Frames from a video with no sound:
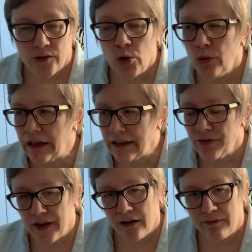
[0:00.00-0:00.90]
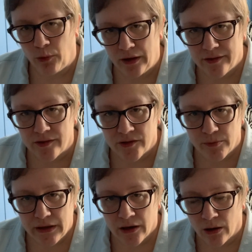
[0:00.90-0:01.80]
who need their voices to
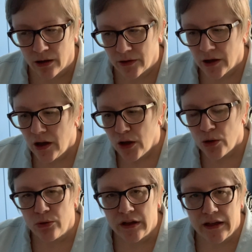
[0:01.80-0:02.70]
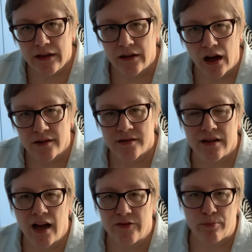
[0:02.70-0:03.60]
be heard, who need us to
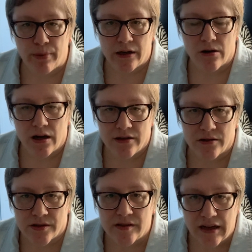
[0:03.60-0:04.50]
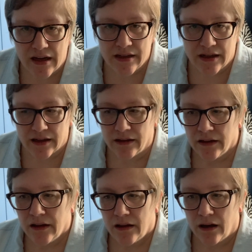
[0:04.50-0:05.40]
have a better understanding
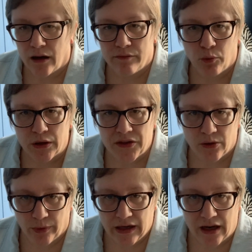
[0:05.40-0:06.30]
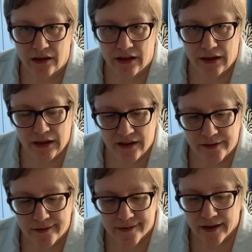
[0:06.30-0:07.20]
of what their reality
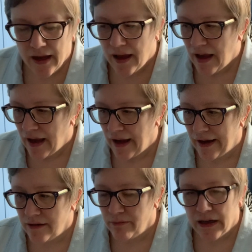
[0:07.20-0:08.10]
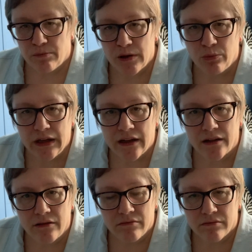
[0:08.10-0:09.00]
is. And maybe we
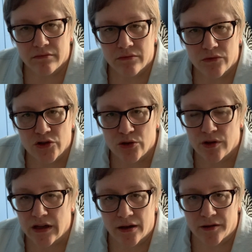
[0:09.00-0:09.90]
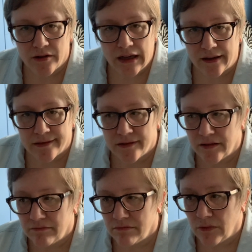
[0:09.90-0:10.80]
can do the other next
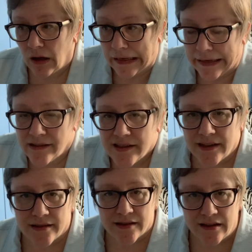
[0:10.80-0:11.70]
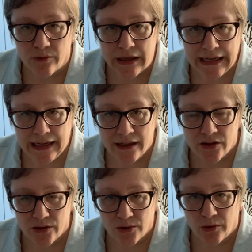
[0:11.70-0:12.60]
easiest thing we can do